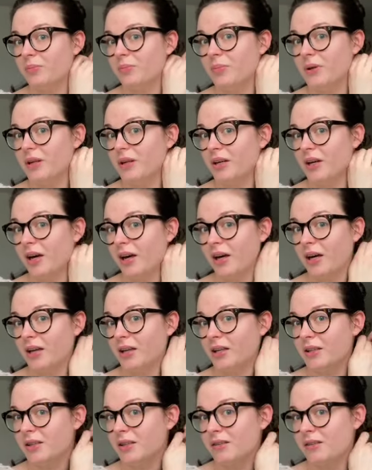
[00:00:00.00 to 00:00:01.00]

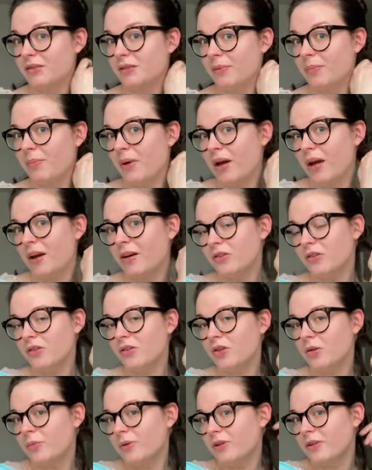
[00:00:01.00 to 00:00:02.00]
because my hair is a
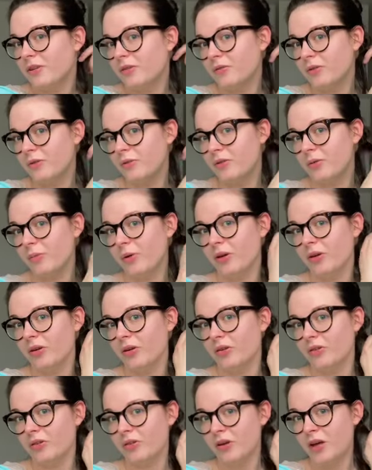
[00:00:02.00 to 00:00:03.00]
little bit different from
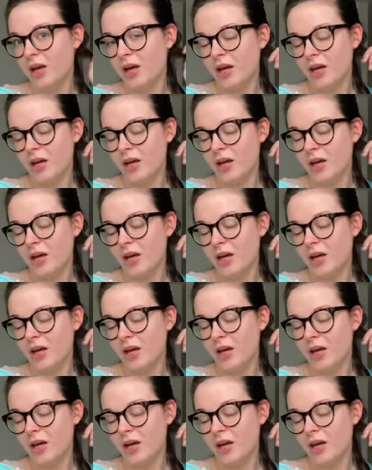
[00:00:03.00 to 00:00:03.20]
others.